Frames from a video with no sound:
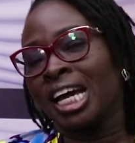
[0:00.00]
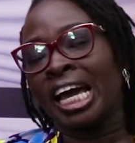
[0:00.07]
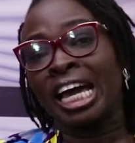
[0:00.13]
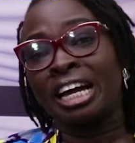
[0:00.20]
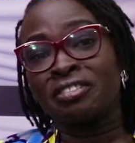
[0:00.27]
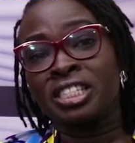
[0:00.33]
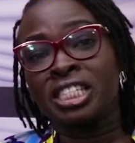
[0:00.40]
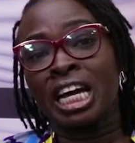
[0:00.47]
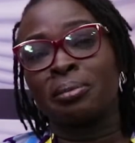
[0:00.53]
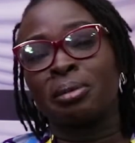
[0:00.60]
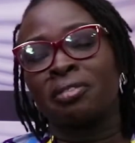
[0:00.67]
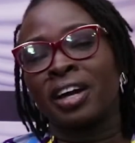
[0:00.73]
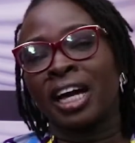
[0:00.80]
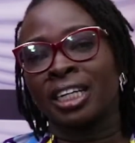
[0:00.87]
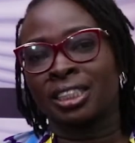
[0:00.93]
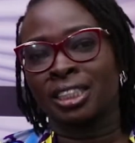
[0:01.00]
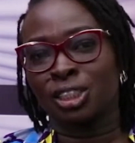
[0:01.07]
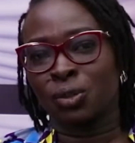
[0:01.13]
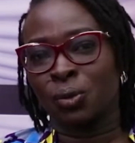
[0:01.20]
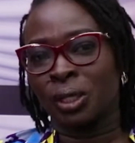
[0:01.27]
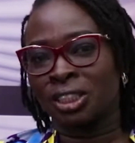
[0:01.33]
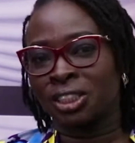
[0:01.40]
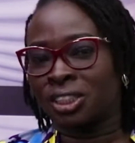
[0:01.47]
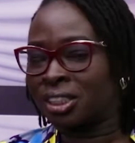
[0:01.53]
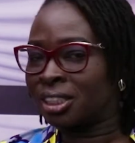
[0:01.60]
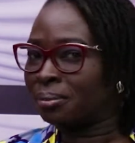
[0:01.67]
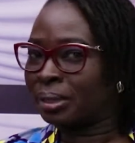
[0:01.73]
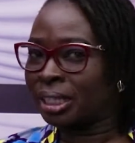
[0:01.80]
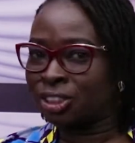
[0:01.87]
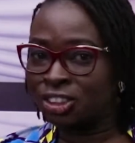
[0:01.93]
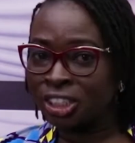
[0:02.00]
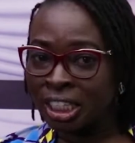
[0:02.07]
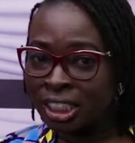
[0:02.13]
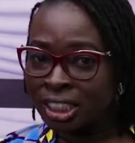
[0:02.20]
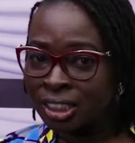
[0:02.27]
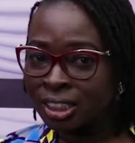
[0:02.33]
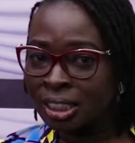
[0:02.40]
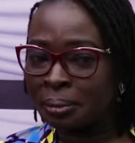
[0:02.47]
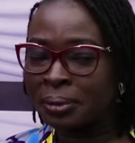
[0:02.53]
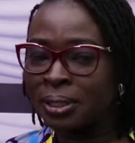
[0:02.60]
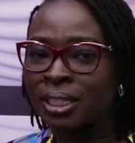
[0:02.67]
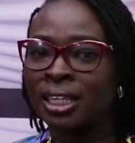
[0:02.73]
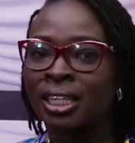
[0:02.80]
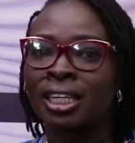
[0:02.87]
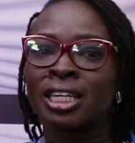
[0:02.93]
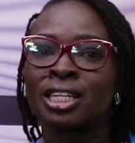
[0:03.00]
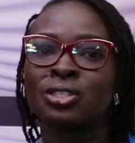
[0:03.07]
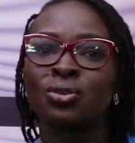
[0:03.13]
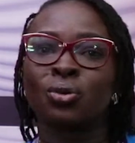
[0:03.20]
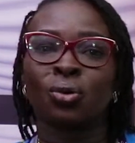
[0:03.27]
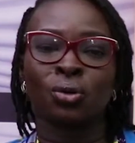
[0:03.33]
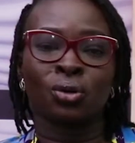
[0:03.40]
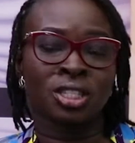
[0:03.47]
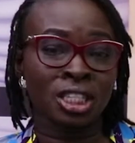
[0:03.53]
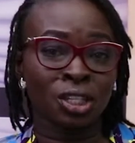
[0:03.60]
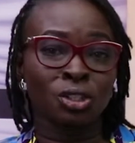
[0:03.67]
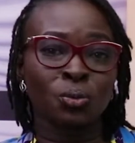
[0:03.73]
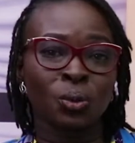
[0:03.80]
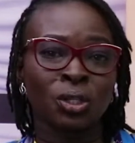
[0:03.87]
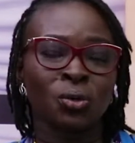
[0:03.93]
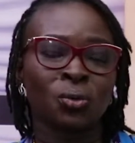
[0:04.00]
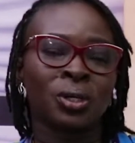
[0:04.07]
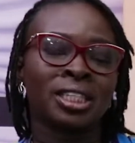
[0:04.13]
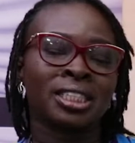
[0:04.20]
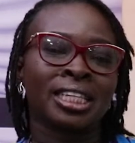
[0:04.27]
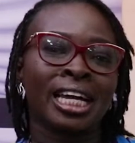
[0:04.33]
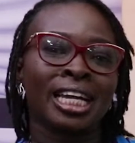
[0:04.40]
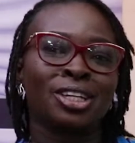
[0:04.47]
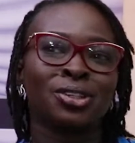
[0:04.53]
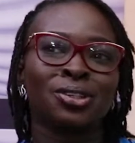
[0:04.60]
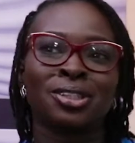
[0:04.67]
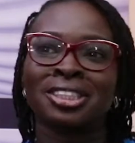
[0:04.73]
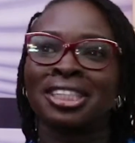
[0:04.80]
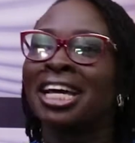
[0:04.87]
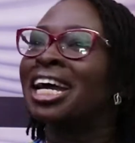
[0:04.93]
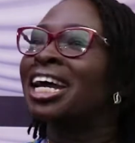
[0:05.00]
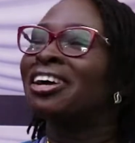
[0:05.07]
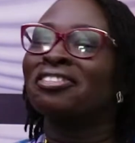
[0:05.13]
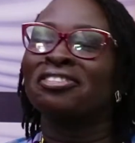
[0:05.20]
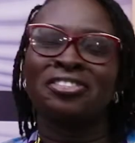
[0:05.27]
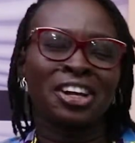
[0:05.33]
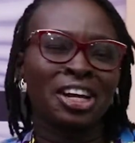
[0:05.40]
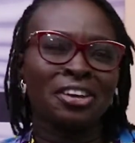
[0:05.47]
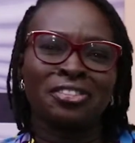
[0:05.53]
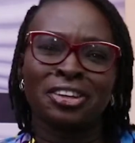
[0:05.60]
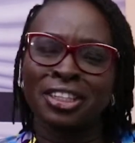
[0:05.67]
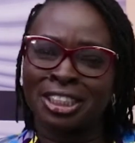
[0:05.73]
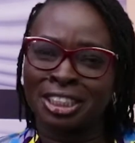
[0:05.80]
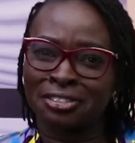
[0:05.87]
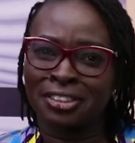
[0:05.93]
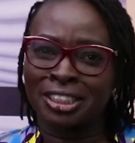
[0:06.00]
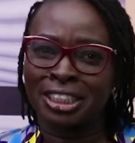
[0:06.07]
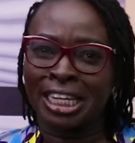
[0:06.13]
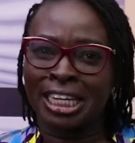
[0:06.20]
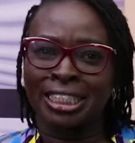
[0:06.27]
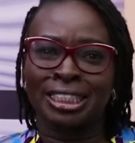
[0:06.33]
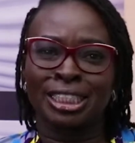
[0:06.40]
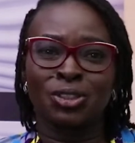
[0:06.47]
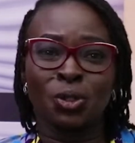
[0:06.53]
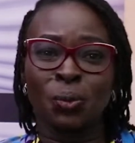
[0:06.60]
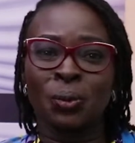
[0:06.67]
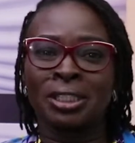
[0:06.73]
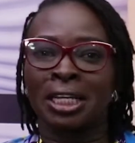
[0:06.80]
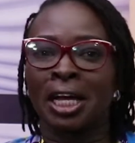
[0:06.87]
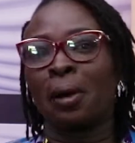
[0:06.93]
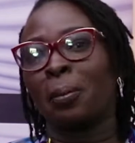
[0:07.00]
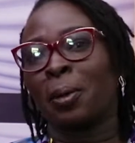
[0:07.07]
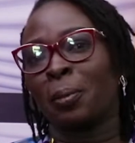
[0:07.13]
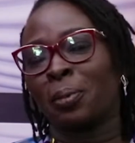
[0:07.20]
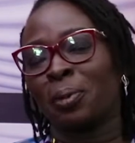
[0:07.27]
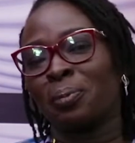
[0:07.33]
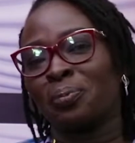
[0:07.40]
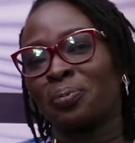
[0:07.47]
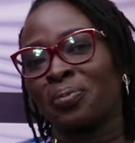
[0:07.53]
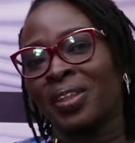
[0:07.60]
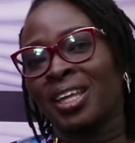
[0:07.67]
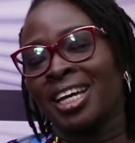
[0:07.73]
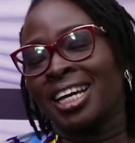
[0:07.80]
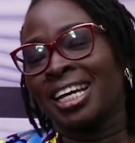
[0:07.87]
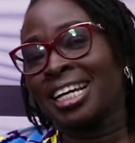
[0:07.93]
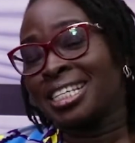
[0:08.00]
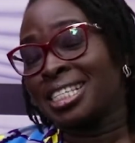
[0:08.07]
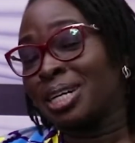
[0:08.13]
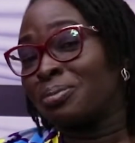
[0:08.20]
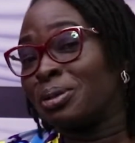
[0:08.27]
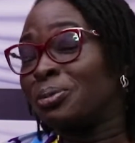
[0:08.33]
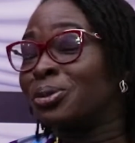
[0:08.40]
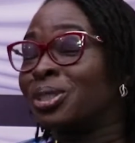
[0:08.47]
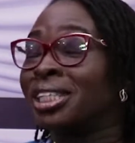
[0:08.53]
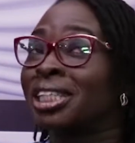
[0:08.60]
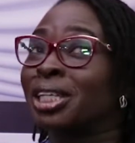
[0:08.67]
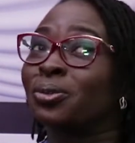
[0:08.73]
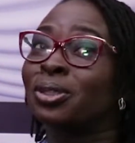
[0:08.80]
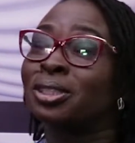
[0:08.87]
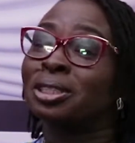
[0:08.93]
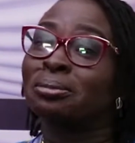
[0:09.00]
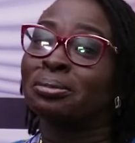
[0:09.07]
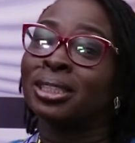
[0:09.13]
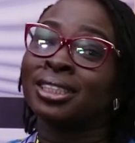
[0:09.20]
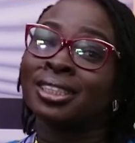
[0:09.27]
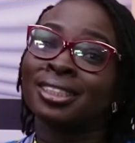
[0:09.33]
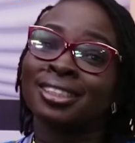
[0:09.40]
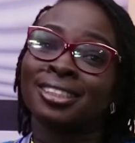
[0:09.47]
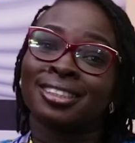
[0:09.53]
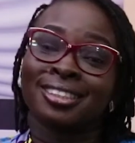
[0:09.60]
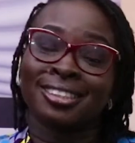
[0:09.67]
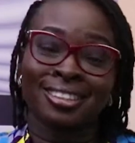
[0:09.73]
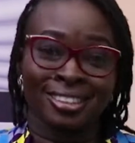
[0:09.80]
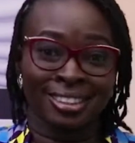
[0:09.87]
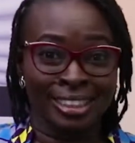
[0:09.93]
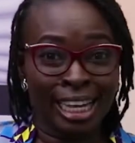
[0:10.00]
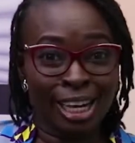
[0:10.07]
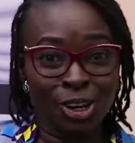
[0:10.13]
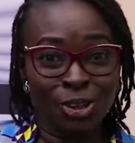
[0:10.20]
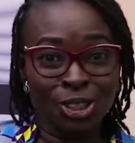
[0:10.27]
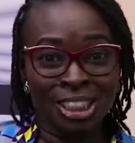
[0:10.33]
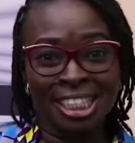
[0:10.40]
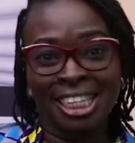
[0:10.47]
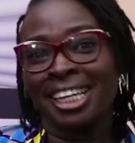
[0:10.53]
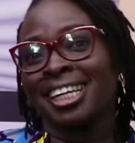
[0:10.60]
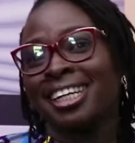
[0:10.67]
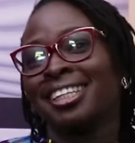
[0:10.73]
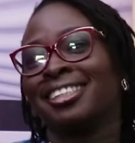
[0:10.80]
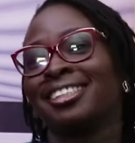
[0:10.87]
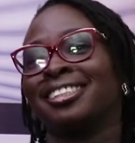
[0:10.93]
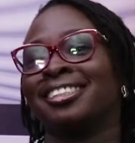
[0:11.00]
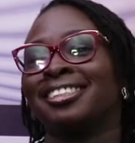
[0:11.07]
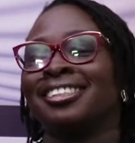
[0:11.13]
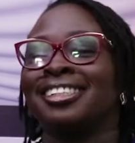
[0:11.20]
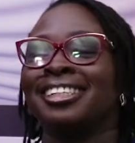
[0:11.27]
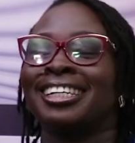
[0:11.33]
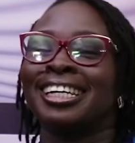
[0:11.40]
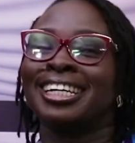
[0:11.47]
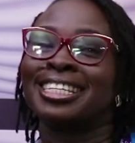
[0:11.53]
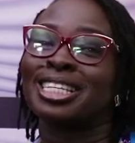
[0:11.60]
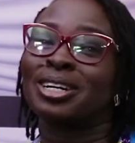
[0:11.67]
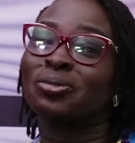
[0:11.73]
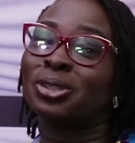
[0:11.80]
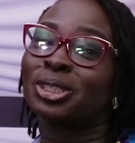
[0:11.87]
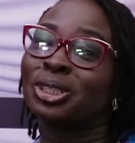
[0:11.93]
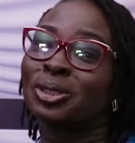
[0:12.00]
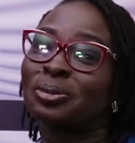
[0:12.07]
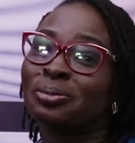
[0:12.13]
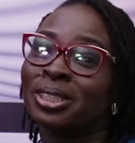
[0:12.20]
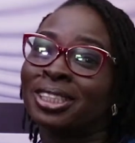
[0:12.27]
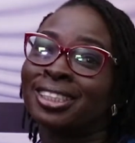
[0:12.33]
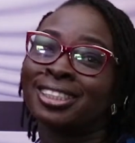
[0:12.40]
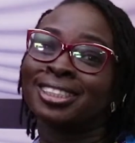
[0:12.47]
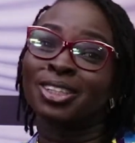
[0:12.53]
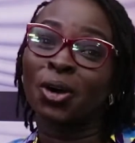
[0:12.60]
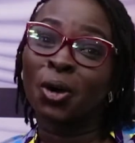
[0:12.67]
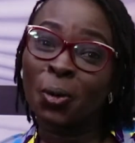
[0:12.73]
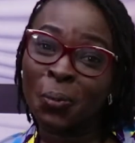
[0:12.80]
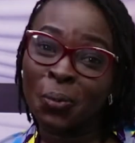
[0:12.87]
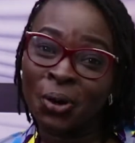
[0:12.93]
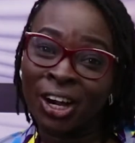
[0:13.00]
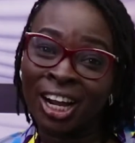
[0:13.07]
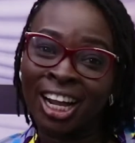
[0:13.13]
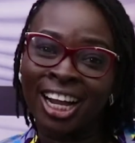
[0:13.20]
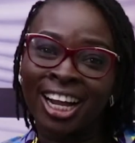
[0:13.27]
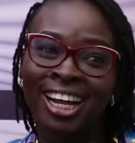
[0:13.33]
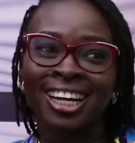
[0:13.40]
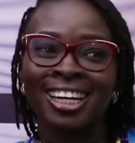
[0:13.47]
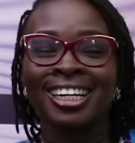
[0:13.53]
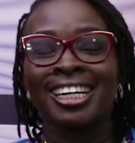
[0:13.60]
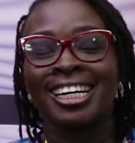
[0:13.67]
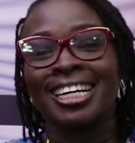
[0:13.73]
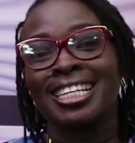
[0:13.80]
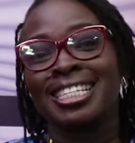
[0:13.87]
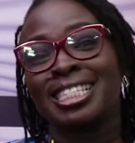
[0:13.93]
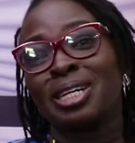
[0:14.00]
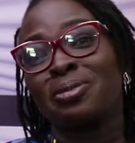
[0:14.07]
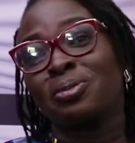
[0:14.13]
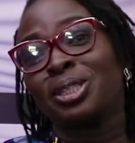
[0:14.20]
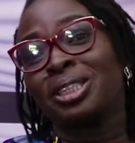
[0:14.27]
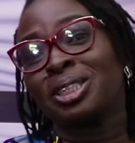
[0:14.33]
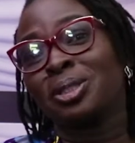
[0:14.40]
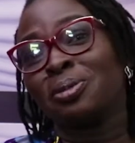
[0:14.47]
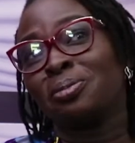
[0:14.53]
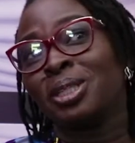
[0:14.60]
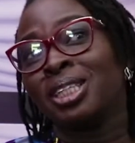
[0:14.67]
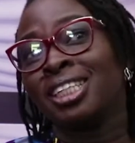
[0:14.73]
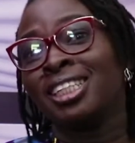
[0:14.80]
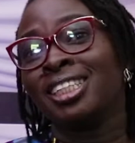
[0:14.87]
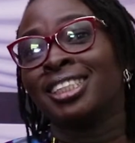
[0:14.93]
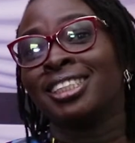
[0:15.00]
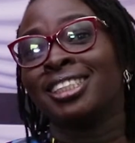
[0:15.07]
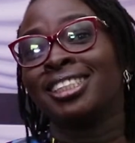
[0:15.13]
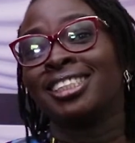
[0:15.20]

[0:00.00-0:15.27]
Every time I've asked this question in my training seminars or Sales 101 dialogues, very, very different answers always come up. Some people say they want to meet Dangote, some want to meet Oprah, some want to meet